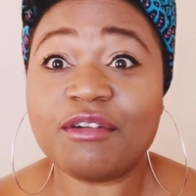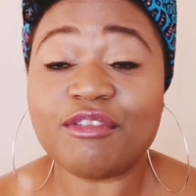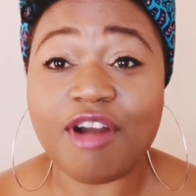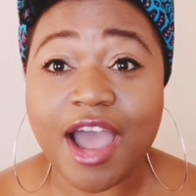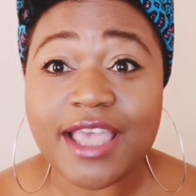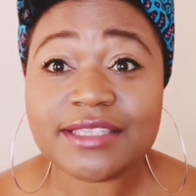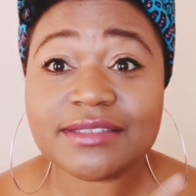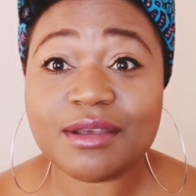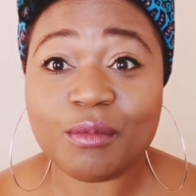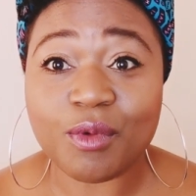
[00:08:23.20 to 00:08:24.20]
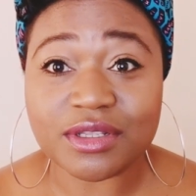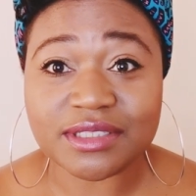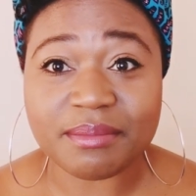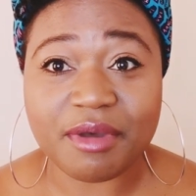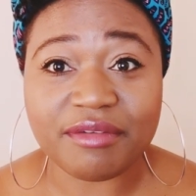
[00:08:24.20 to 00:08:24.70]
rice
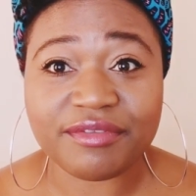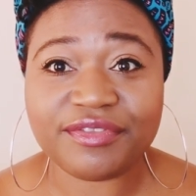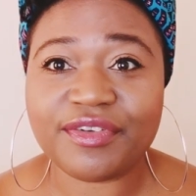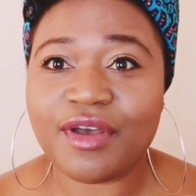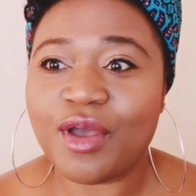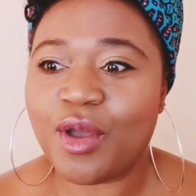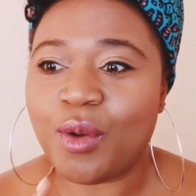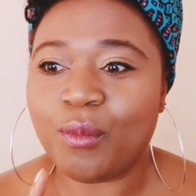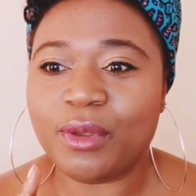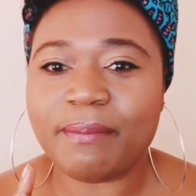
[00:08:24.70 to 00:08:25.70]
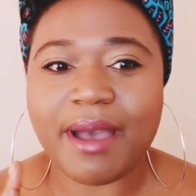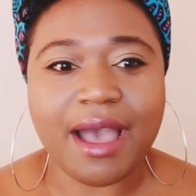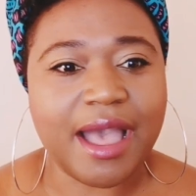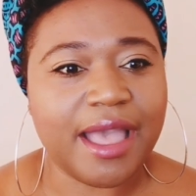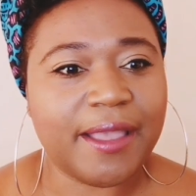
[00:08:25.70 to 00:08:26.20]
once a month, we
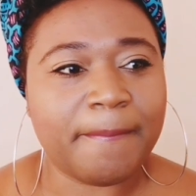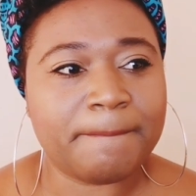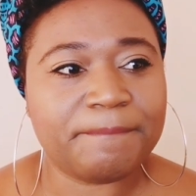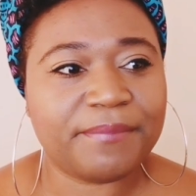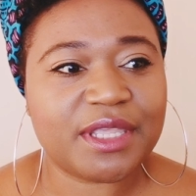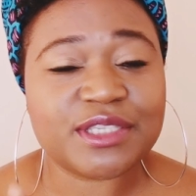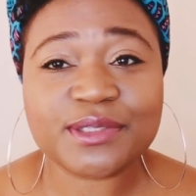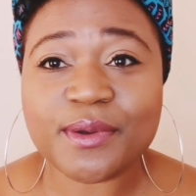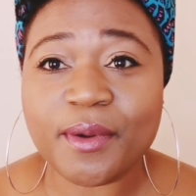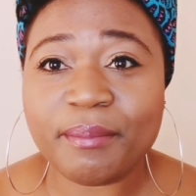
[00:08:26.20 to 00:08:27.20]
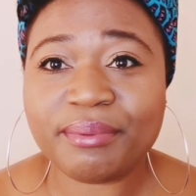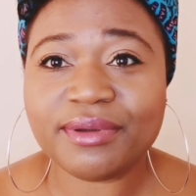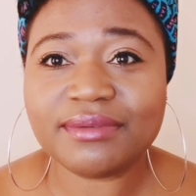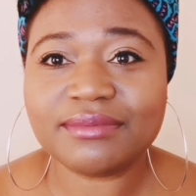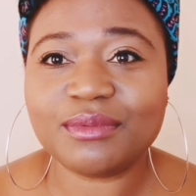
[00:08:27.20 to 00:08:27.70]
buy soap
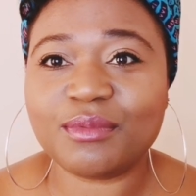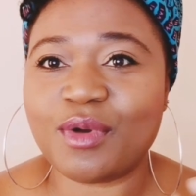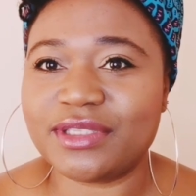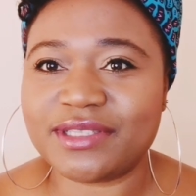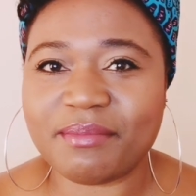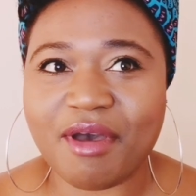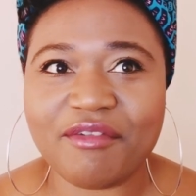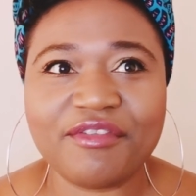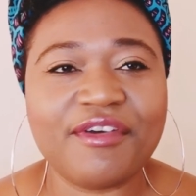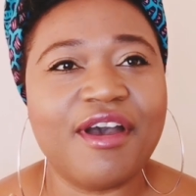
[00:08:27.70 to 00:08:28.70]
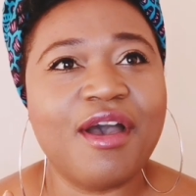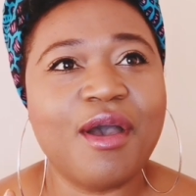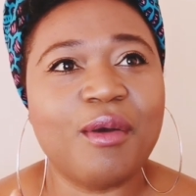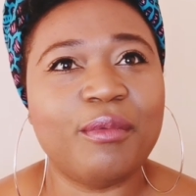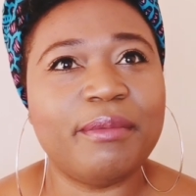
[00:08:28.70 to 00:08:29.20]
once a month,
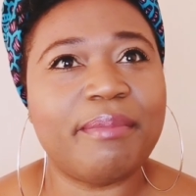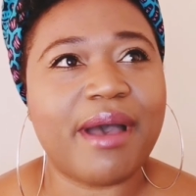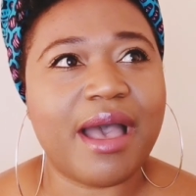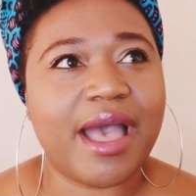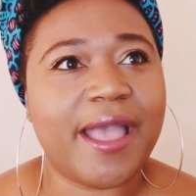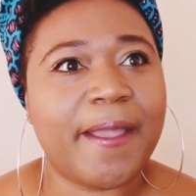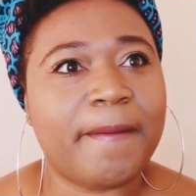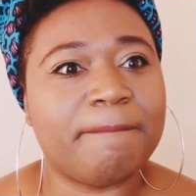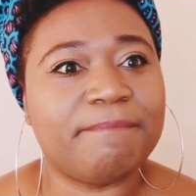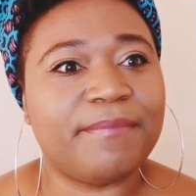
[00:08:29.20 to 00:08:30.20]
we buy